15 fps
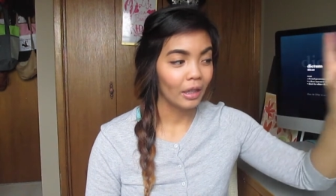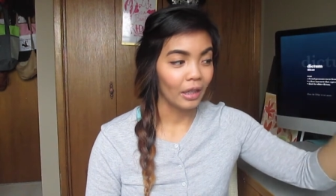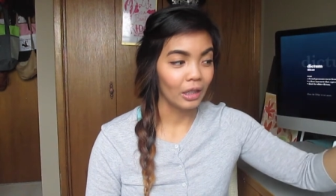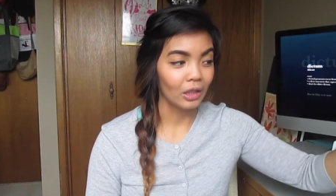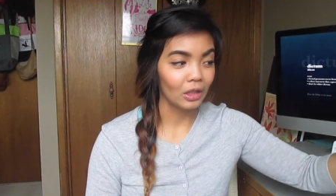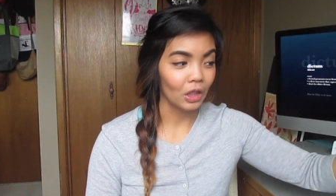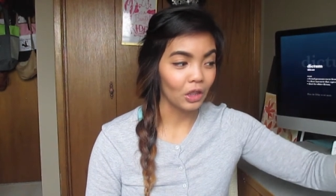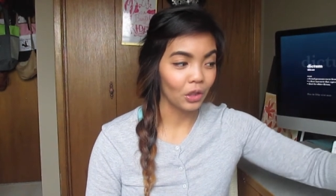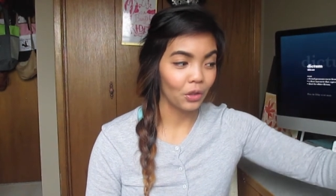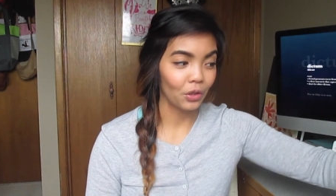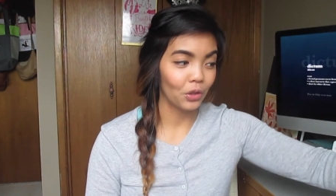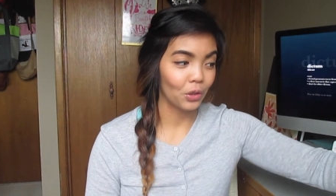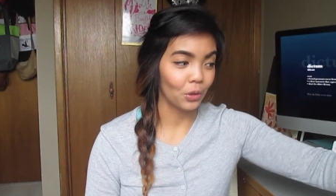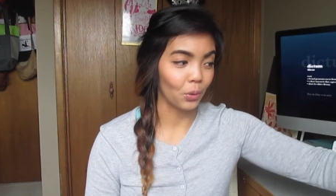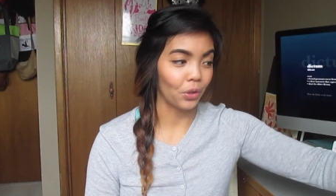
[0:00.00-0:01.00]
is another
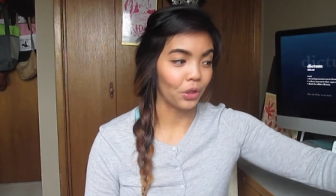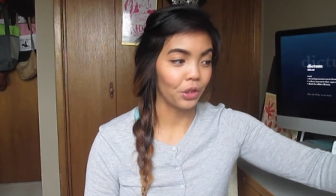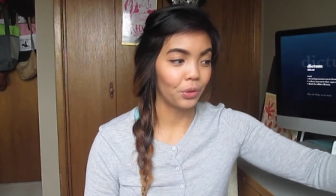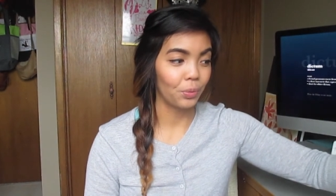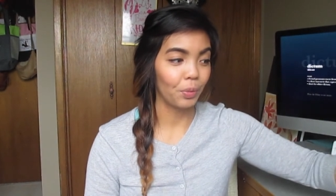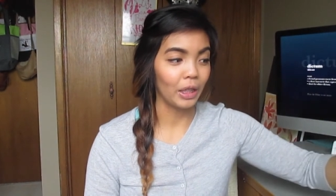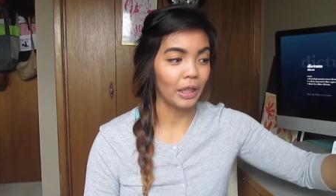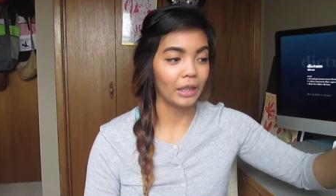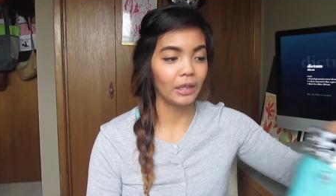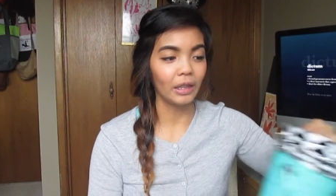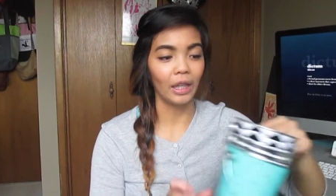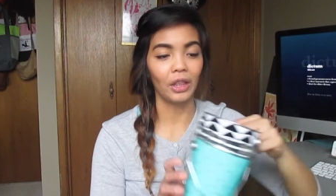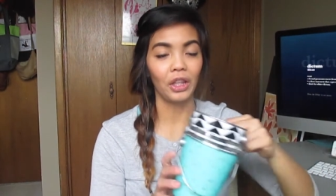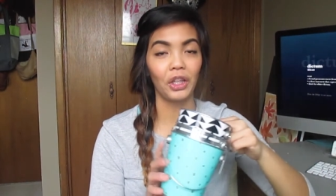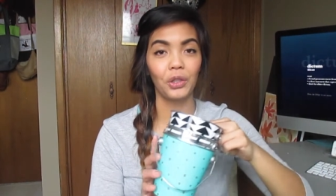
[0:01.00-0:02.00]
storage piece
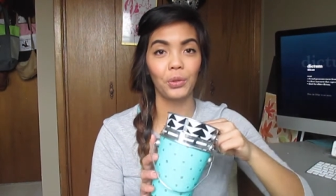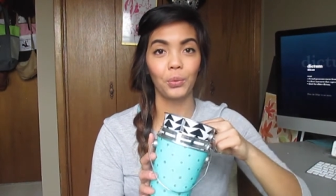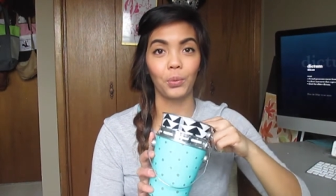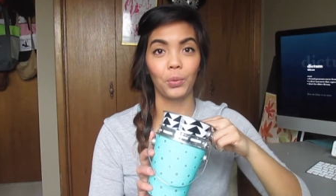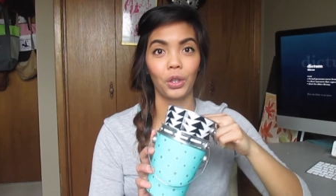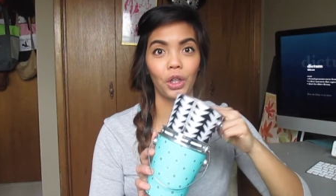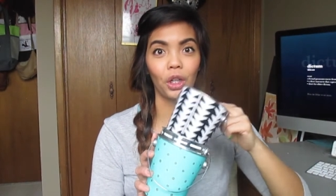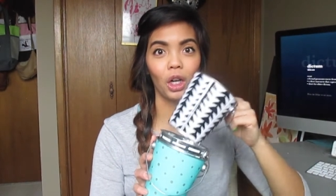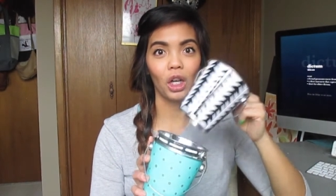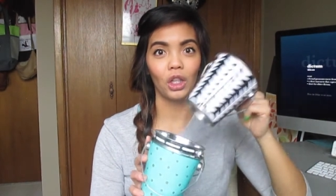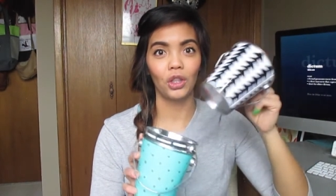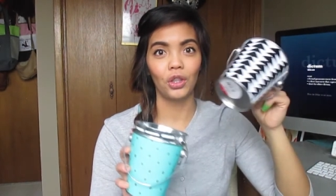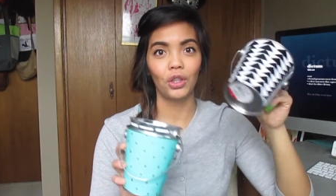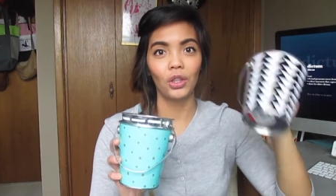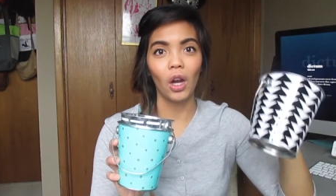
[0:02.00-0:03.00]
and these were
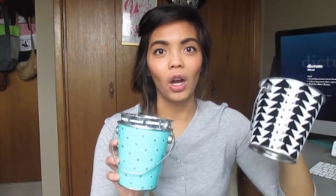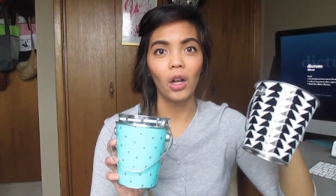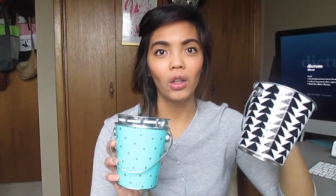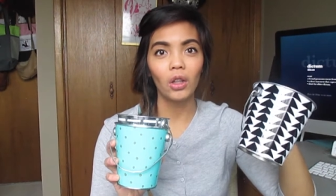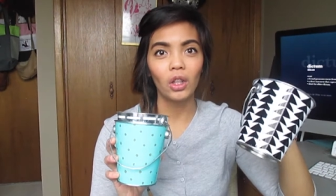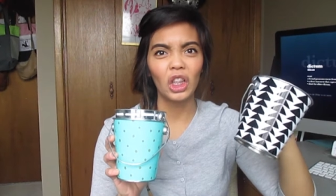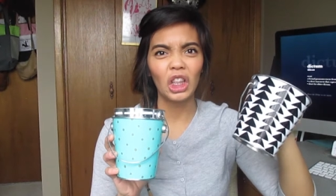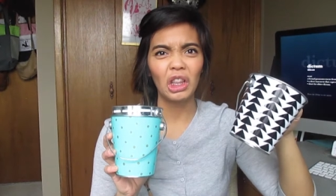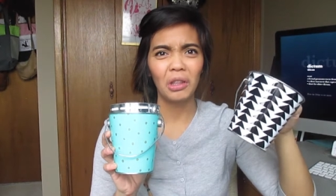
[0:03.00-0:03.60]
a dollar.